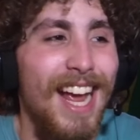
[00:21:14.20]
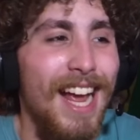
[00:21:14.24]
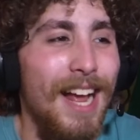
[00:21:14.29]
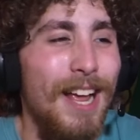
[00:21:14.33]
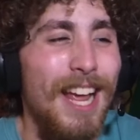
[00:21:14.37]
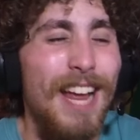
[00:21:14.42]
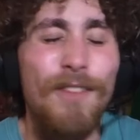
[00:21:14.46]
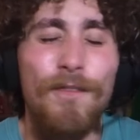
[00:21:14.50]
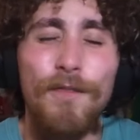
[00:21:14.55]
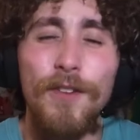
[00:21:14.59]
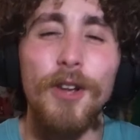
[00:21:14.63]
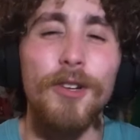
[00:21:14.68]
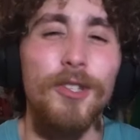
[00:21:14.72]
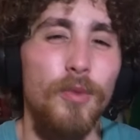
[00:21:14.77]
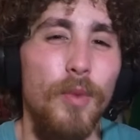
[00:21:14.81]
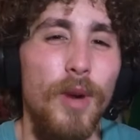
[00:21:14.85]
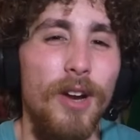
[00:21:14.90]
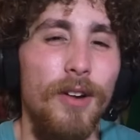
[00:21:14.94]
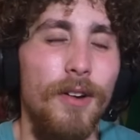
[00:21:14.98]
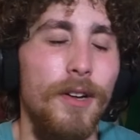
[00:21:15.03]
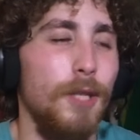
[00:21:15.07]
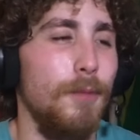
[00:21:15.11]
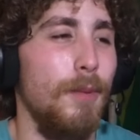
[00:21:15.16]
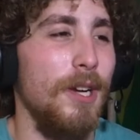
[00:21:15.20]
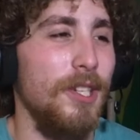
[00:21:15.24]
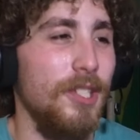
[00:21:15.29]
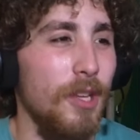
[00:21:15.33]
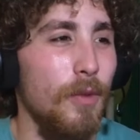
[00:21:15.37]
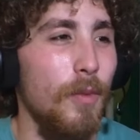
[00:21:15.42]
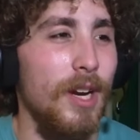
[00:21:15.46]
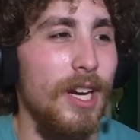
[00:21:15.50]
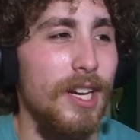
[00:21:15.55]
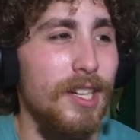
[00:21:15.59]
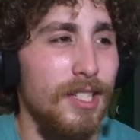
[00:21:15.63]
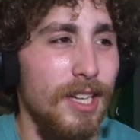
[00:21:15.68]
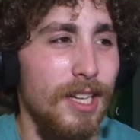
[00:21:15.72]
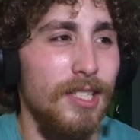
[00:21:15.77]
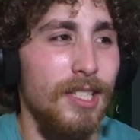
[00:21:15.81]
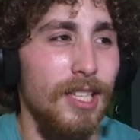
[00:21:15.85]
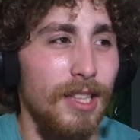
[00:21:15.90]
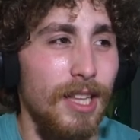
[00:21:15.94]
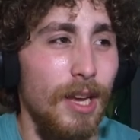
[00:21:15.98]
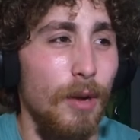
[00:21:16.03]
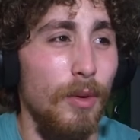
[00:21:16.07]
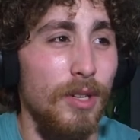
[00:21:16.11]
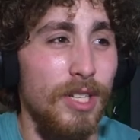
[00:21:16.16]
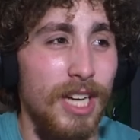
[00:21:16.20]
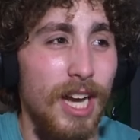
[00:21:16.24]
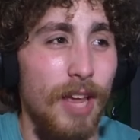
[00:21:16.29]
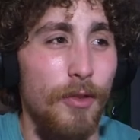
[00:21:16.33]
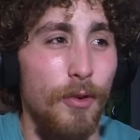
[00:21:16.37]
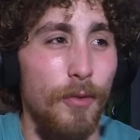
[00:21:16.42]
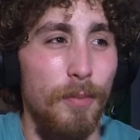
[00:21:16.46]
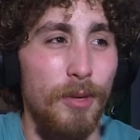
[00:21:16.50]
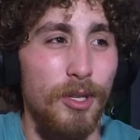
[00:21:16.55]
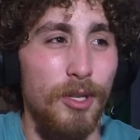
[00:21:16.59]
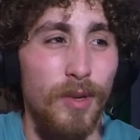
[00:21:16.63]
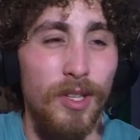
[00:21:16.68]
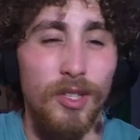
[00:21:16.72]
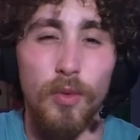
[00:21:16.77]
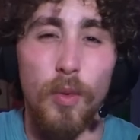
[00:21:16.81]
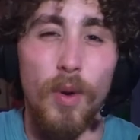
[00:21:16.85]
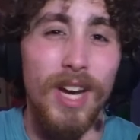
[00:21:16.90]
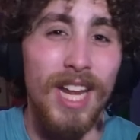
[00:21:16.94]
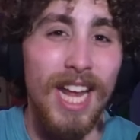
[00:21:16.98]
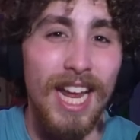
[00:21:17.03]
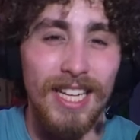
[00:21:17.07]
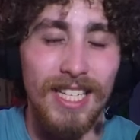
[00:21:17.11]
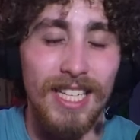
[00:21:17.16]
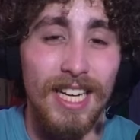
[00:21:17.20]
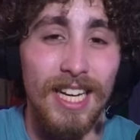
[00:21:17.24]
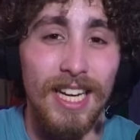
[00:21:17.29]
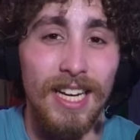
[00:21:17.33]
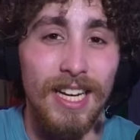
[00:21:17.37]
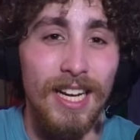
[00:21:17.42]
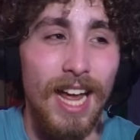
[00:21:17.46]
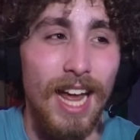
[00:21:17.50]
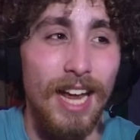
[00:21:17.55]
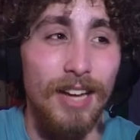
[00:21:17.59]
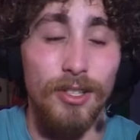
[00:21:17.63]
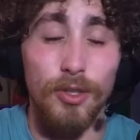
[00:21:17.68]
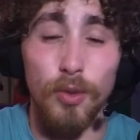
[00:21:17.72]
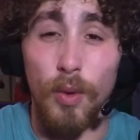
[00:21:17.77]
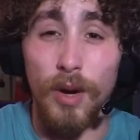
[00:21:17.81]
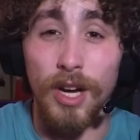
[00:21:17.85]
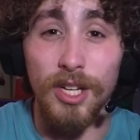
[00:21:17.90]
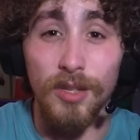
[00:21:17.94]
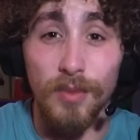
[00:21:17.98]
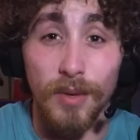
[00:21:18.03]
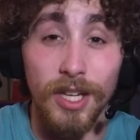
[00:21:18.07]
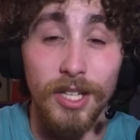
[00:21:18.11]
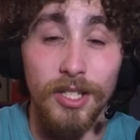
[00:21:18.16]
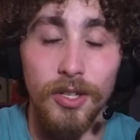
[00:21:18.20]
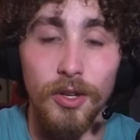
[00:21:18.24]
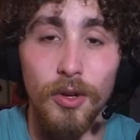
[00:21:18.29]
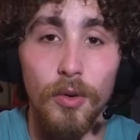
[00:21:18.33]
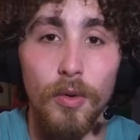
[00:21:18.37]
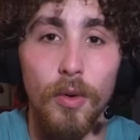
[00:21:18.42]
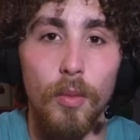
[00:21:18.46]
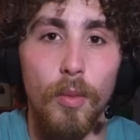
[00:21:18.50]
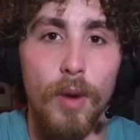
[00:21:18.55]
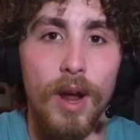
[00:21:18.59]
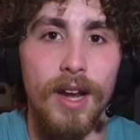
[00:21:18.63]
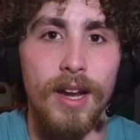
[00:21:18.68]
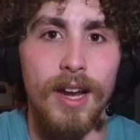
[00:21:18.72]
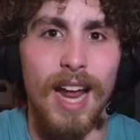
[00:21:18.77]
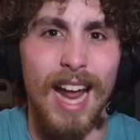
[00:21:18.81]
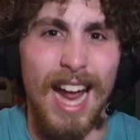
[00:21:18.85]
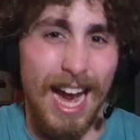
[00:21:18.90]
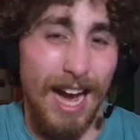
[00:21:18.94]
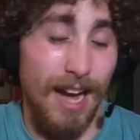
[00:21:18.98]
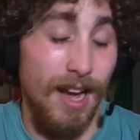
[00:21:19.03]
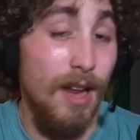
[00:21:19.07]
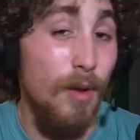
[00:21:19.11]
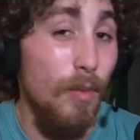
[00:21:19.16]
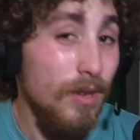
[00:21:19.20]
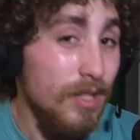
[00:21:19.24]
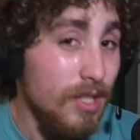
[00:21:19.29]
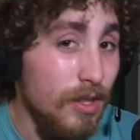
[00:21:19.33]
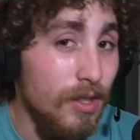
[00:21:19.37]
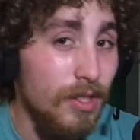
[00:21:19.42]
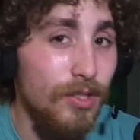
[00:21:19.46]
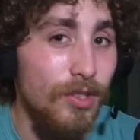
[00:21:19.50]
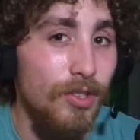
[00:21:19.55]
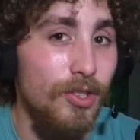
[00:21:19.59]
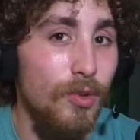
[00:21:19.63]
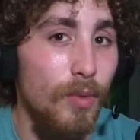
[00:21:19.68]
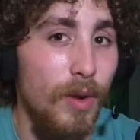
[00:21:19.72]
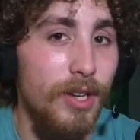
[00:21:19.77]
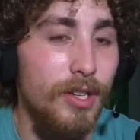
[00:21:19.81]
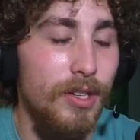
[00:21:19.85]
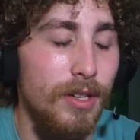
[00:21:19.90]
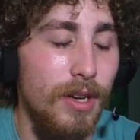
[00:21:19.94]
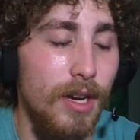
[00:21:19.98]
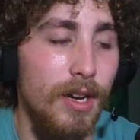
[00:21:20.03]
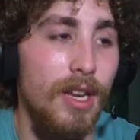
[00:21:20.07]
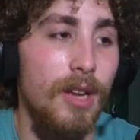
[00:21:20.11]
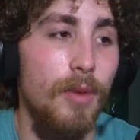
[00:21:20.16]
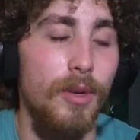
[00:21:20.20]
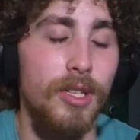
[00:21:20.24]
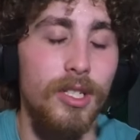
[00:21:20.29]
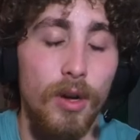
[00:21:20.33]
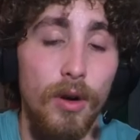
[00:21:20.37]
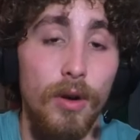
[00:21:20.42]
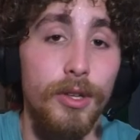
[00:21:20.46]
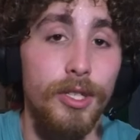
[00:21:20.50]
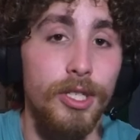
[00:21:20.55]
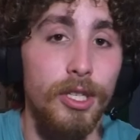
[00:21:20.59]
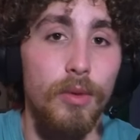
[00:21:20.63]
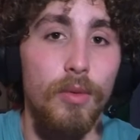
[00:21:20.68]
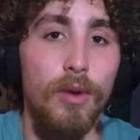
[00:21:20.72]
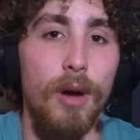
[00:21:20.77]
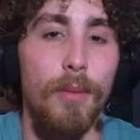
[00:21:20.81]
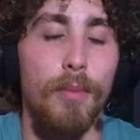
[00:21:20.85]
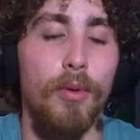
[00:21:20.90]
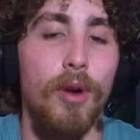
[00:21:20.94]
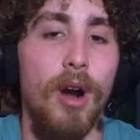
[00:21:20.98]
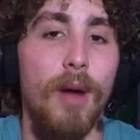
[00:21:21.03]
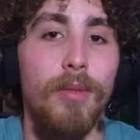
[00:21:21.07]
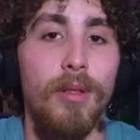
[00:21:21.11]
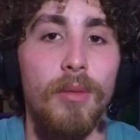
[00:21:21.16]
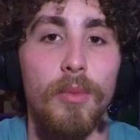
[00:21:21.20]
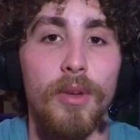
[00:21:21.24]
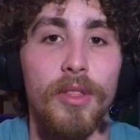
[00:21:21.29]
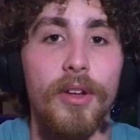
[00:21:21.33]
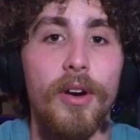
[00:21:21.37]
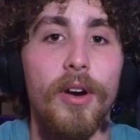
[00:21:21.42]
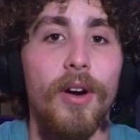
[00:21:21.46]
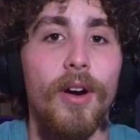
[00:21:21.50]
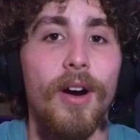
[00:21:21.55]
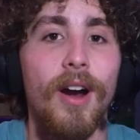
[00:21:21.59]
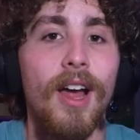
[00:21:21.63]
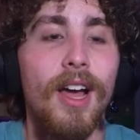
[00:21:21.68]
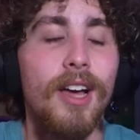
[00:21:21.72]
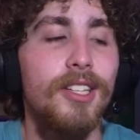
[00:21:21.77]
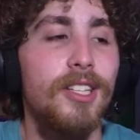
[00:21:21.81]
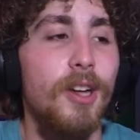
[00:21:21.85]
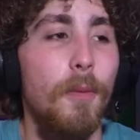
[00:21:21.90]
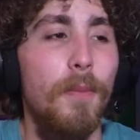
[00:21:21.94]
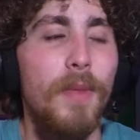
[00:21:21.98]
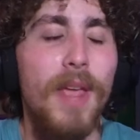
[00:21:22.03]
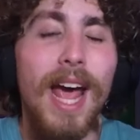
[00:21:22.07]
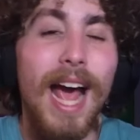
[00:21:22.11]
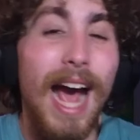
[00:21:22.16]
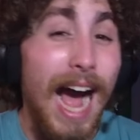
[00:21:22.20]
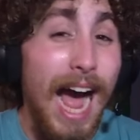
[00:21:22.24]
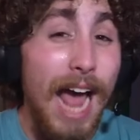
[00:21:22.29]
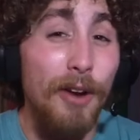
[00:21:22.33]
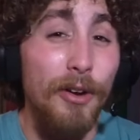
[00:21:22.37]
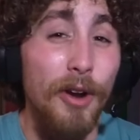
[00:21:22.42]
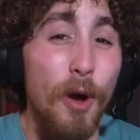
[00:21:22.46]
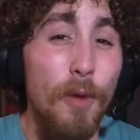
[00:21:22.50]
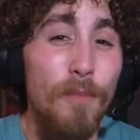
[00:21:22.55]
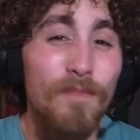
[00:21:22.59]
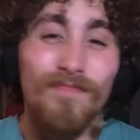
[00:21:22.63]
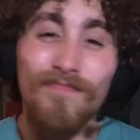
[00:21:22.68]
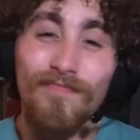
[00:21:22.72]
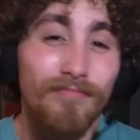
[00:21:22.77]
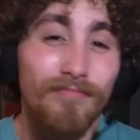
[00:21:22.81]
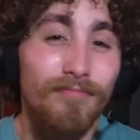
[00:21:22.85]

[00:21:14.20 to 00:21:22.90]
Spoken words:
it feels weird, especially when he says that they were together between 2018 and 2022 when Annie was in the situation and he was also a problem with her. So I don't know.